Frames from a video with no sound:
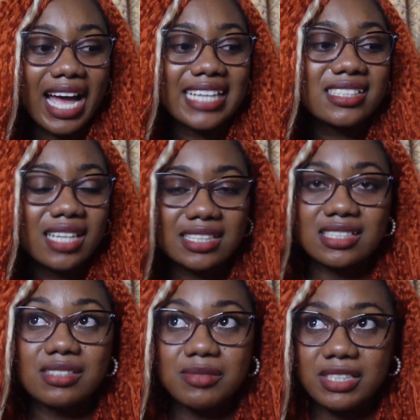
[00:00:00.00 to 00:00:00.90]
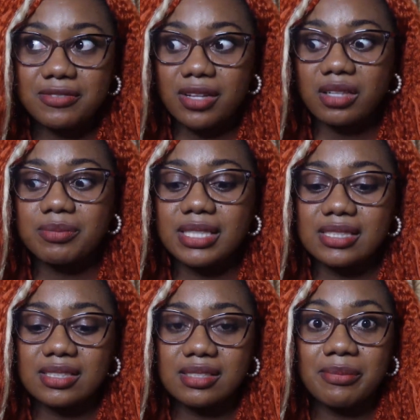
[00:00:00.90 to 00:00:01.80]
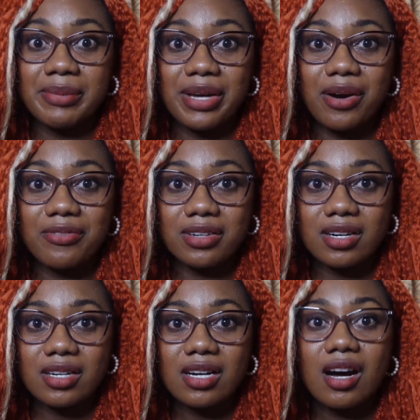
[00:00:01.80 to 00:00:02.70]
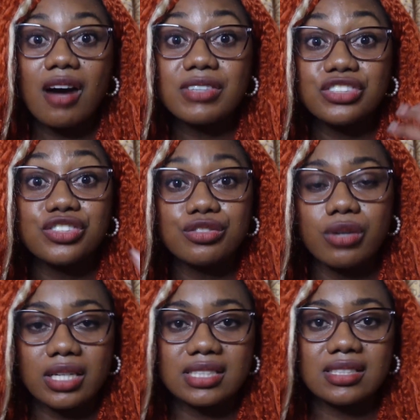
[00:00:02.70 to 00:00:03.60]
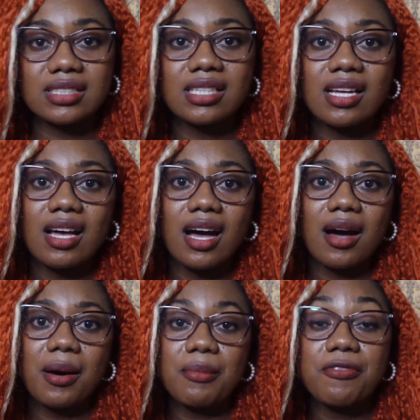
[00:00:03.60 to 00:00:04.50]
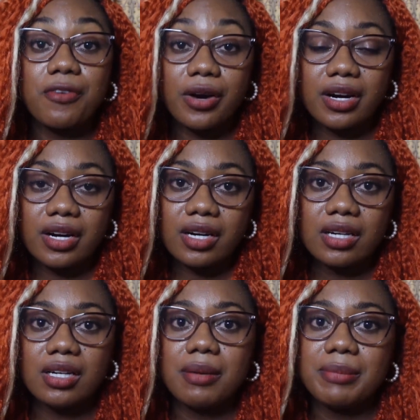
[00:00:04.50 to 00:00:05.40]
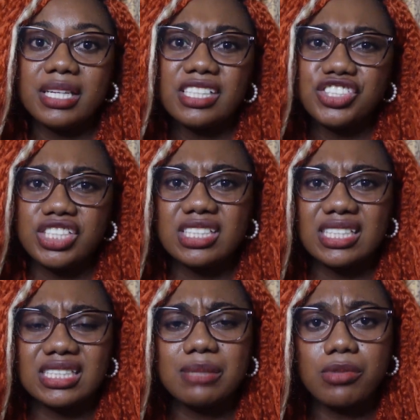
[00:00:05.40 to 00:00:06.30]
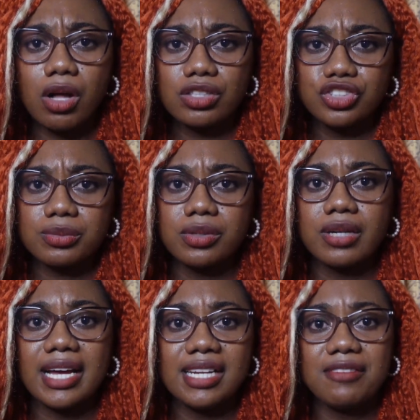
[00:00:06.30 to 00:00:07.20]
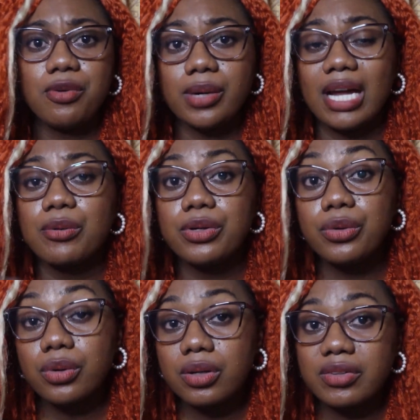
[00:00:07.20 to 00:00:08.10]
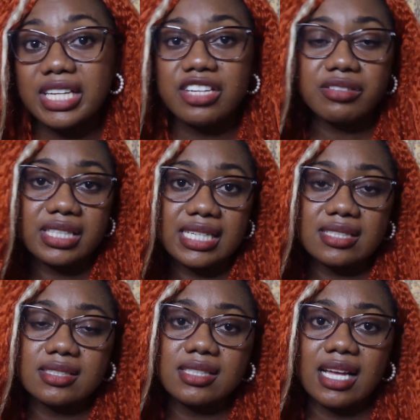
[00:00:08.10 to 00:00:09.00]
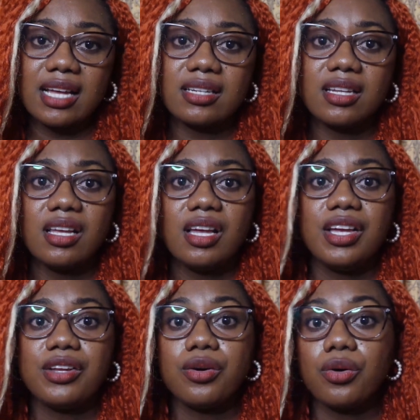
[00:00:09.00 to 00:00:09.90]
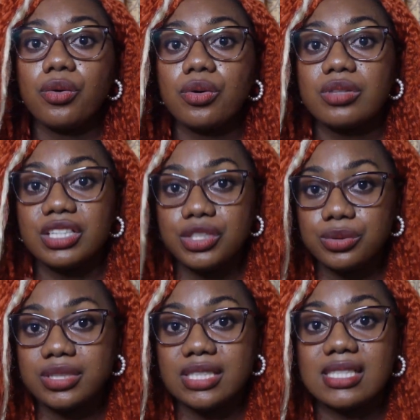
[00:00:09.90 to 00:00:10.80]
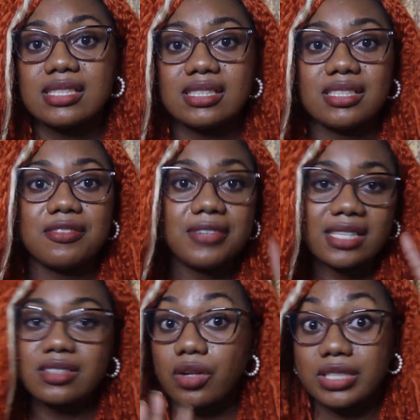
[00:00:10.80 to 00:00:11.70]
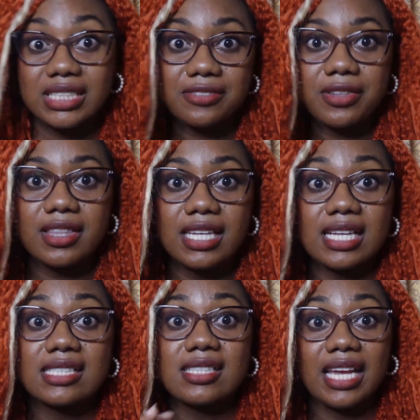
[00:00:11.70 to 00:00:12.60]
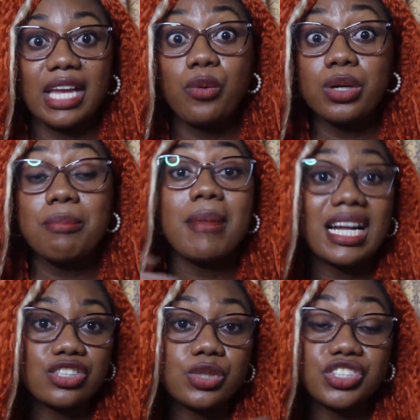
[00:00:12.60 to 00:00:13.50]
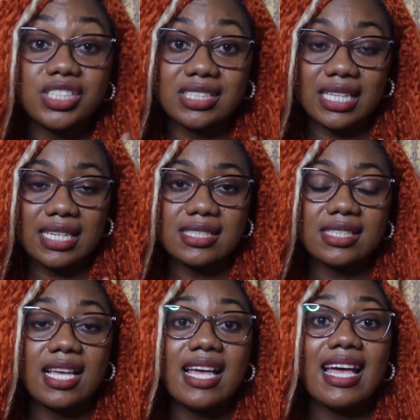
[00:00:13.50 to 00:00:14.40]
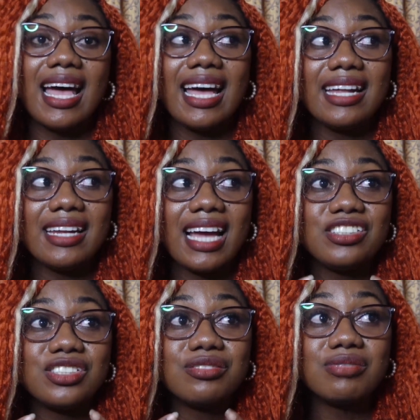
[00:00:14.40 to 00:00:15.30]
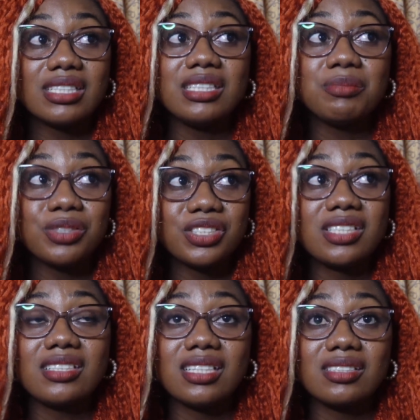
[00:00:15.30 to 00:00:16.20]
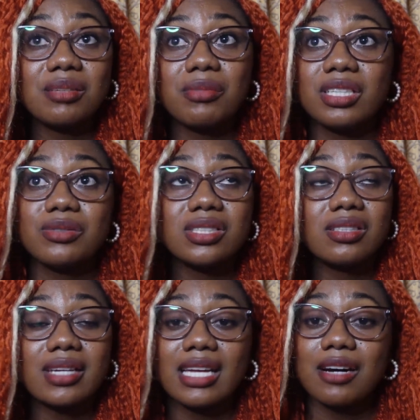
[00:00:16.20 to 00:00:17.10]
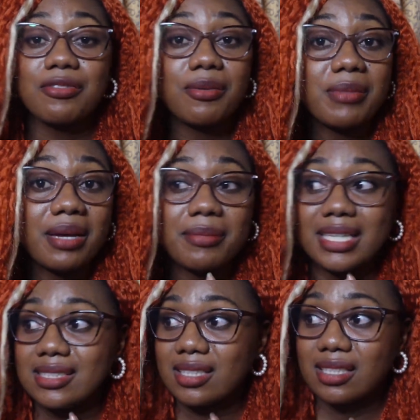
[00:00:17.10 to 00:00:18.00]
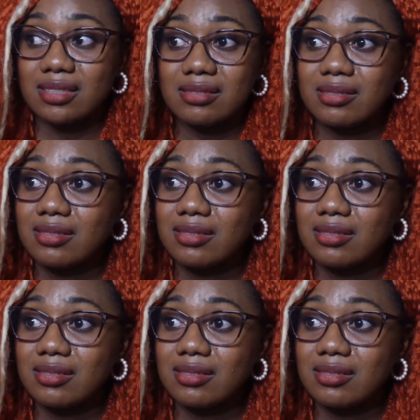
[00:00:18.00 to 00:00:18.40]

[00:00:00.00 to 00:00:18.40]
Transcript: started to develop this bit of a trust for her, because she does seem knowledgeable. And even when I would Google the ingredients and, you know, Google the uses and effects and all these different things, it would match what she says. And I just really appreciated that somebody was looking out for me and my skin.